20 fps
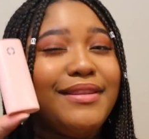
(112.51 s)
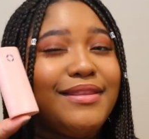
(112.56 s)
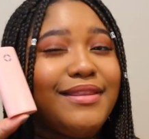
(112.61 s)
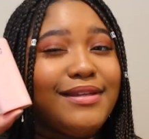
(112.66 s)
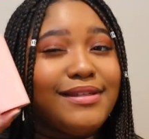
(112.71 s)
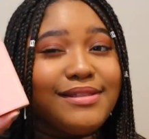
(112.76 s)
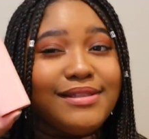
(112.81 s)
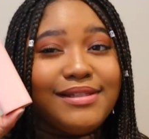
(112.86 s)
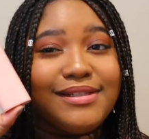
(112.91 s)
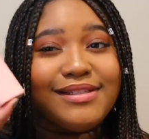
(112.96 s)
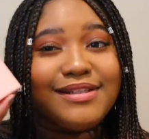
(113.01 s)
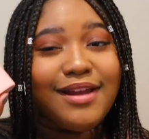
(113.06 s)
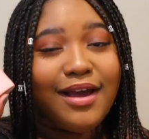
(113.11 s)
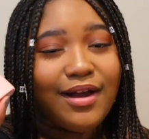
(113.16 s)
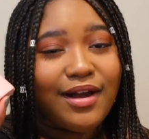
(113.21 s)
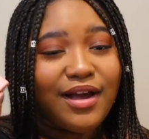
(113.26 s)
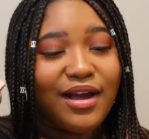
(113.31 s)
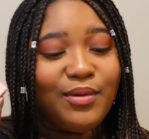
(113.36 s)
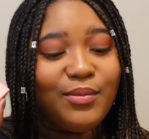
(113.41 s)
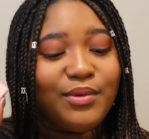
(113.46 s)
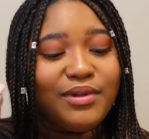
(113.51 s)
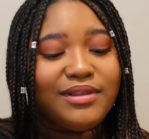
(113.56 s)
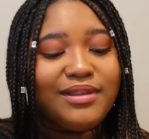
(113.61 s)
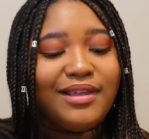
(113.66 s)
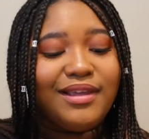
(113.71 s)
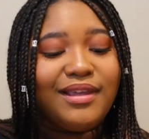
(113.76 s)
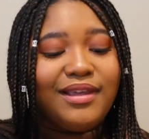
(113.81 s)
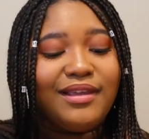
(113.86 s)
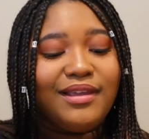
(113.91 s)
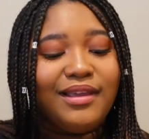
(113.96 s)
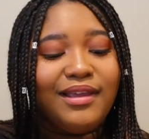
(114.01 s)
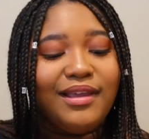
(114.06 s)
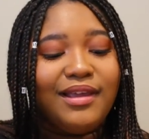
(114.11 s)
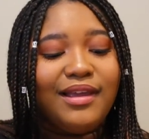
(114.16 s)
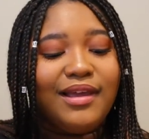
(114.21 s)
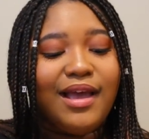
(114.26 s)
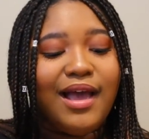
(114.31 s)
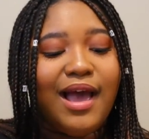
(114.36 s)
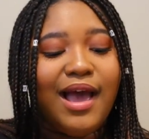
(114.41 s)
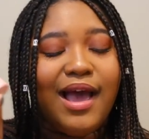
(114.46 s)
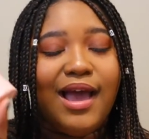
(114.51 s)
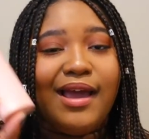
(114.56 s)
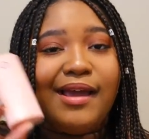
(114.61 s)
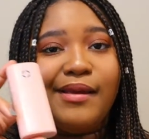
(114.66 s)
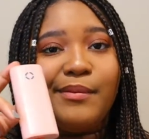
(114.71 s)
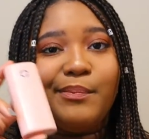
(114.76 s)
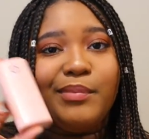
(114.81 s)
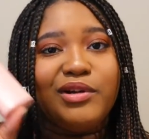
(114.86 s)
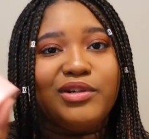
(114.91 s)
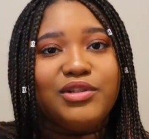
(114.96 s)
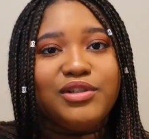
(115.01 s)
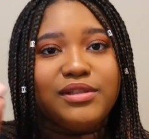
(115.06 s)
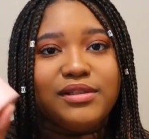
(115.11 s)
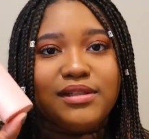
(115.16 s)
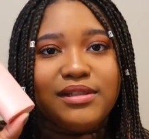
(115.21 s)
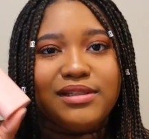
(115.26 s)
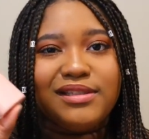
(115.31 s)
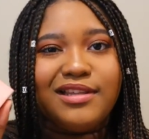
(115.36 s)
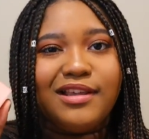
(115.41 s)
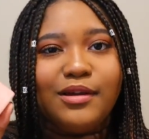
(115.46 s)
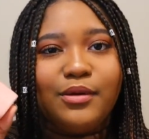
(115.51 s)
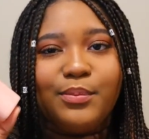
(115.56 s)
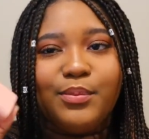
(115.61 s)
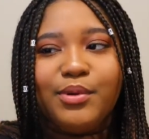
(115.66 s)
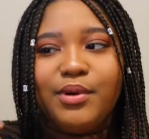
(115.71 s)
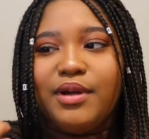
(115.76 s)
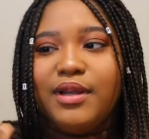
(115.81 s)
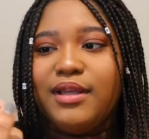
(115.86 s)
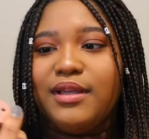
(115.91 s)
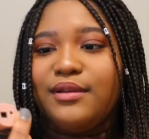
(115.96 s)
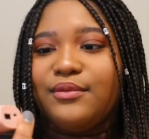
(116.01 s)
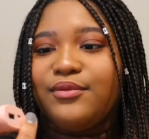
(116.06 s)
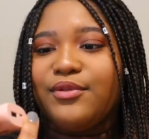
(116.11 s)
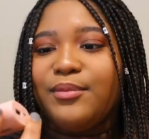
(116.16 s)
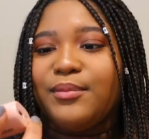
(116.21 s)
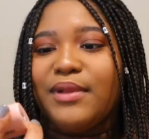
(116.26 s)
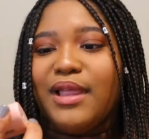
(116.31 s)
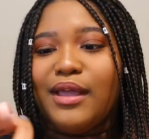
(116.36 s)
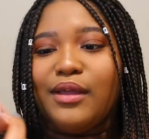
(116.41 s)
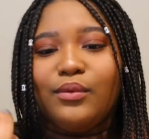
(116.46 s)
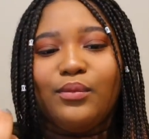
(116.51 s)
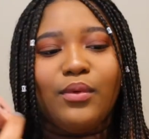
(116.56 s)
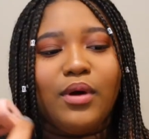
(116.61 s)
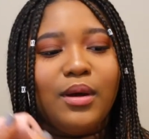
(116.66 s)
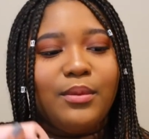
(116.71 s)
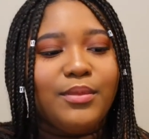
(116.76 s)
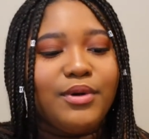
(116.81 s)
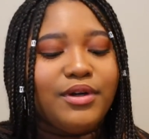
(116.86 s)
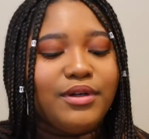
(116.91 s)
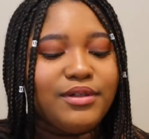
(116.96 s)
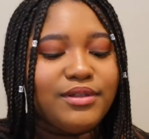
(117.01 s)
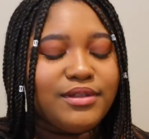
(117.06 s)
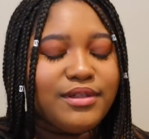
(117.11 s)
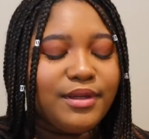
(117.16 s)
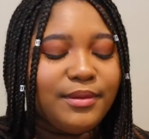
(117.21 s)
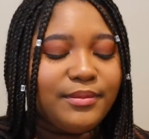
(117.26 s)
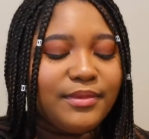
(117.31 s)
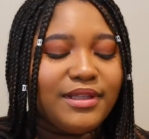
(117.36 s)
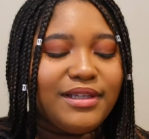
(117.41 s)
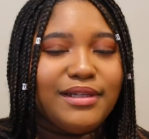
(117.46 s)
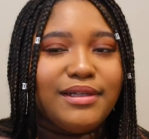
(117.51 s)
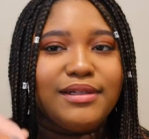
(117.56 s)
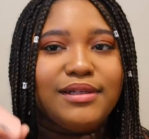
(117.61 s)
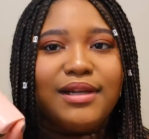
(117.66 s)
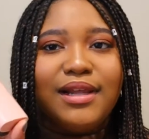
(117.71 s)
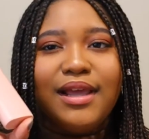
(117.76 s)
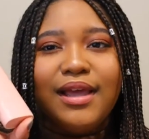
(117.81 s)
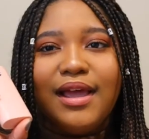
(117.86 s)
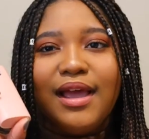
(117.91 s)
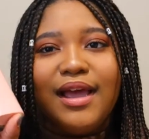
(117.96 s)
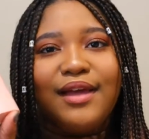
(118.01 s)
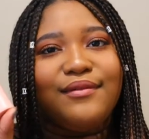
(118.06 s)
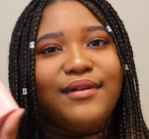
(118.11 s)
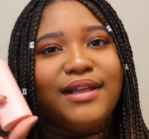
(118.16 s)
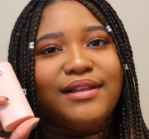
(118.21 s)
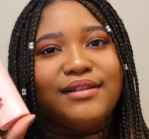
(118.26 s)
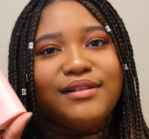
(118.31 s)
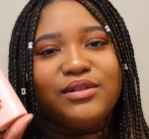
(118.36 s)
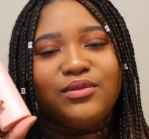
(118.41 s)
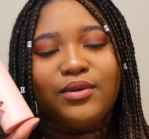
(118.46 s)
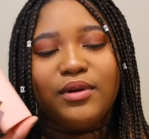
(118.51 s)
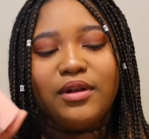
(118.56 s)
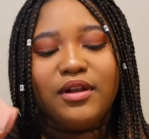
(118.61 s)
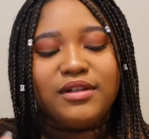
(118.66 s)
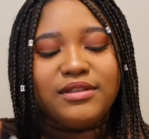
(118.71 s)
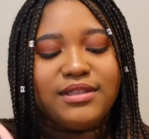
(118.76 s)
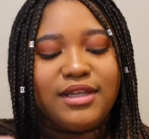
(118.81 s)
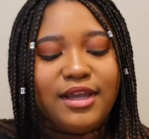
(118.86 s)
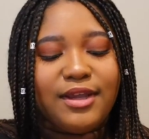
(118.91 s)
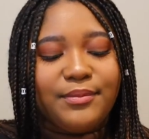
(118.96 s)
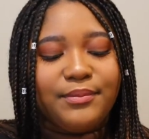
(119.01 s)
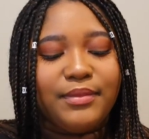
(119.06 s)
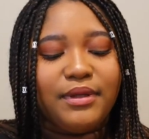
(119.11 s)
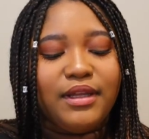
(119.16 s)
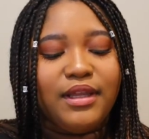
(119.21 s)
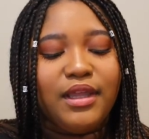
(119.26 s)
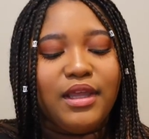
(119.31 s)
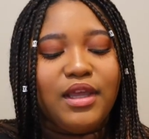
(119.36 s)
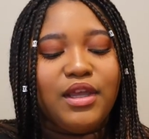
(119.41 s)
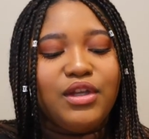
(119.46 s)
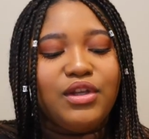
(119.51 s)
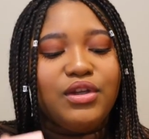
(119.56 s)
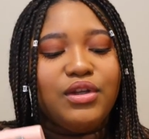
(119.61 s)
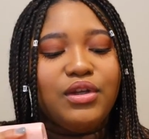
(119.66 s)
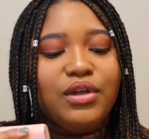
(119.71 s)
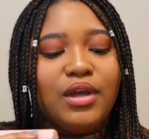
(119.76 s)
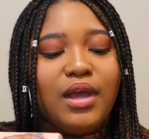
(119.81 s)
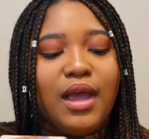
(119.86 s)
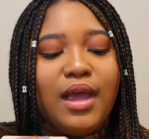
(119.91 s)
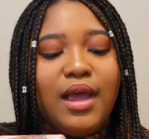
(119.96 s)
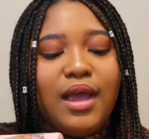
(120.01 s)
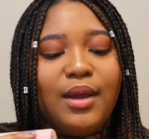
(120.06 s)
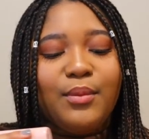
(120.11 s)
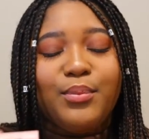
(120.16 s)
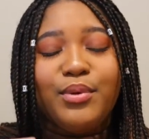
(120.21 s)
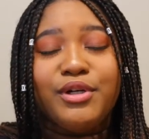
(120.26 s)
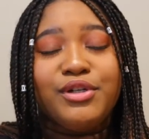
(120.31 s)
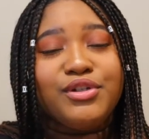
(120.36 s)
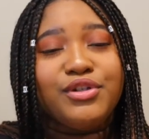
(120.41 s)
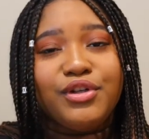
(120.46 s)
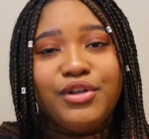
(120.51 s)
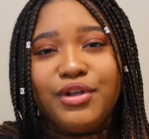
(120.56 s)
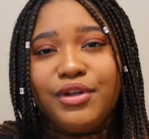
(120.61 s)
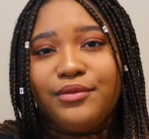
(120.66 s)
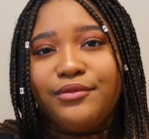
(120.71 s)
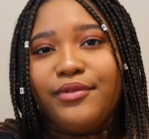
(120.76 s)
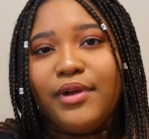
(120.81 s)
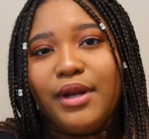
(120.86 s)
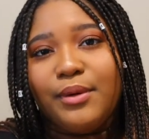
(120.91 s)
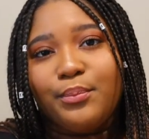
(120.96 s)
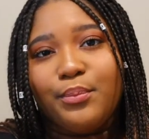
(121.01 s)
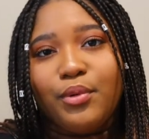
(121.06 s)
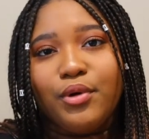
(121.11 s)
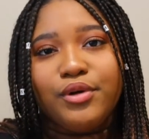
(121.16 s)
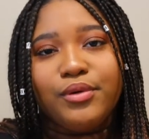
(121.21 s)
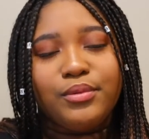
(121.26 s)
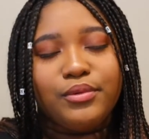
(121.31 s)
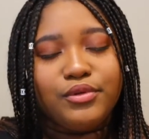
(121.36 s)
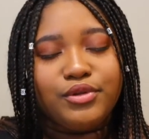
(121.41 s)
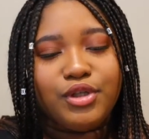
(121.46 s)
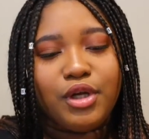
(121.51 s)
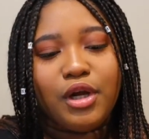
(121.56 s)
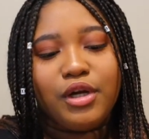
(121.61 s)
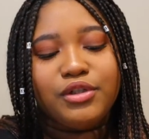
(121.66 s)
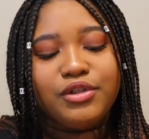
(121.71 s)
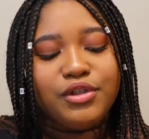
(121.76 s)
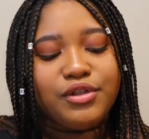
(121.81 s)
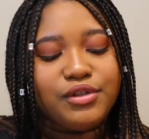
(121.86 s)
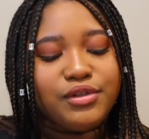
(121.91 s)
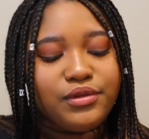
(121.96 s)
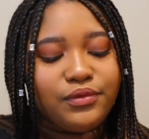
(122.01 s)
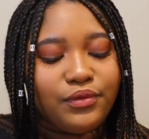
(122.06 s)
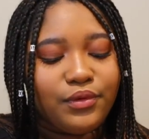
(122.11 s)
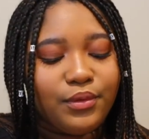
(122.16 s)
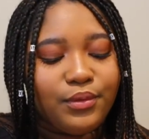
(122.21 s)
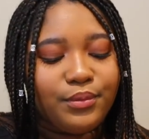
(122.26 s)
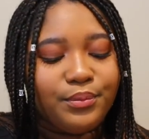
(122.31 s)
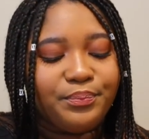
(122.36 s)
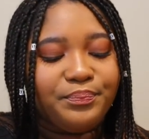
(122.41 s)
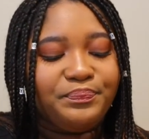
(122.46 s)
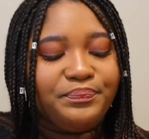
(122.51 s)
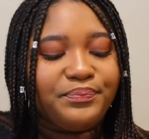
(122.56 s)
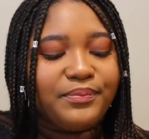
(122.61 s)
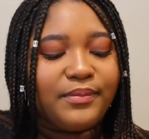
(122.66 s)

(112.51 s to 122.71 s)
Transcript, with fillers: This does not come with it. I purchased this separate from like Walmart or something. I've had this for a long time, but I'm pretty sure you can find portable chargers from